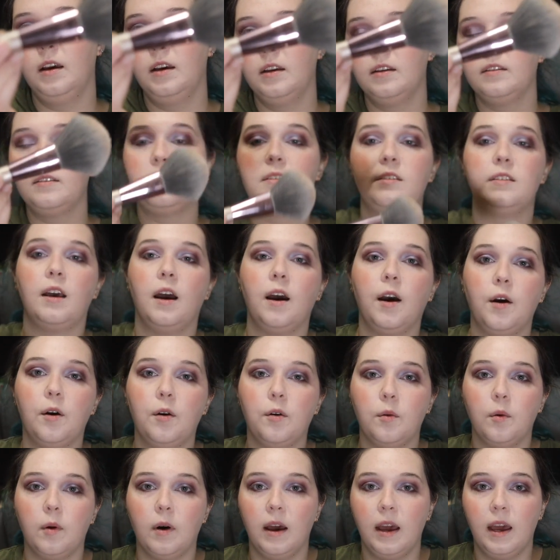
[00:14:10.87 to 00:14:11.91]

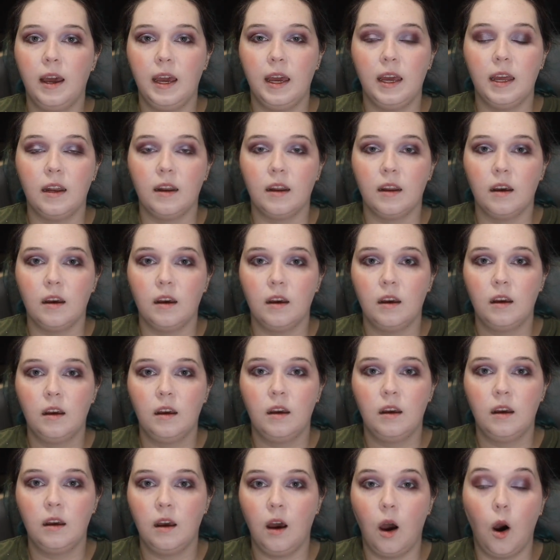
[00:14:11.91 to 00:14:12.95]
so in
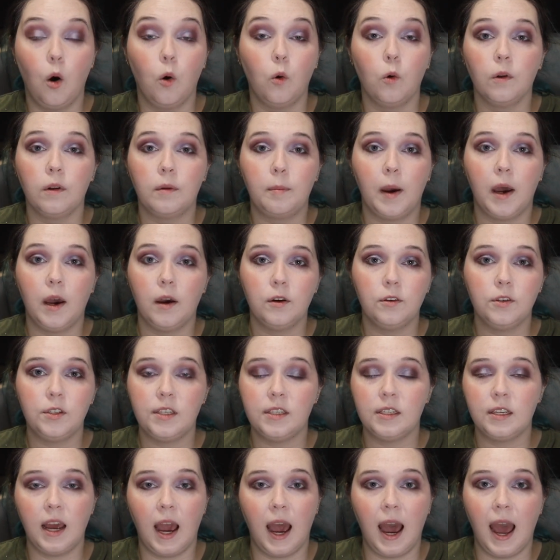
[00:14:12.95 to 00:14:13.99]
old
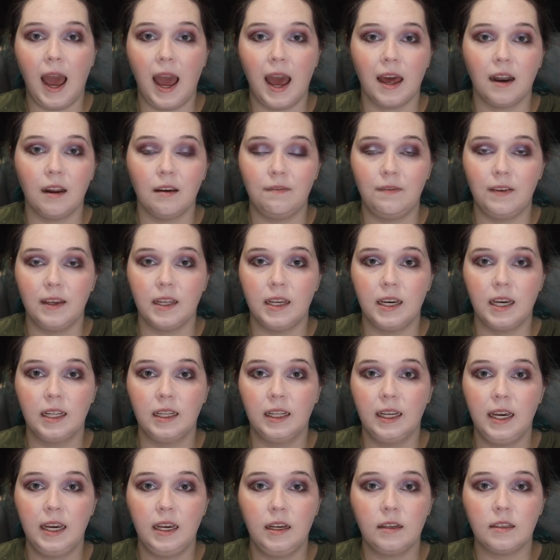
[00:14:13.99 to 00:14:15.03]
posts I had affiliate
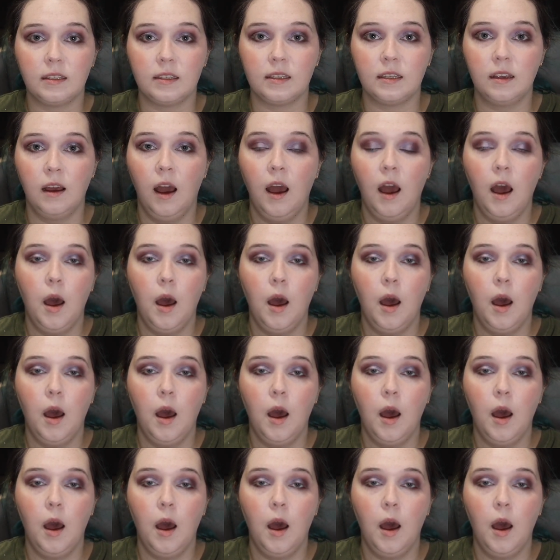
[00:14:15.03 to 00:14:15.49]
links,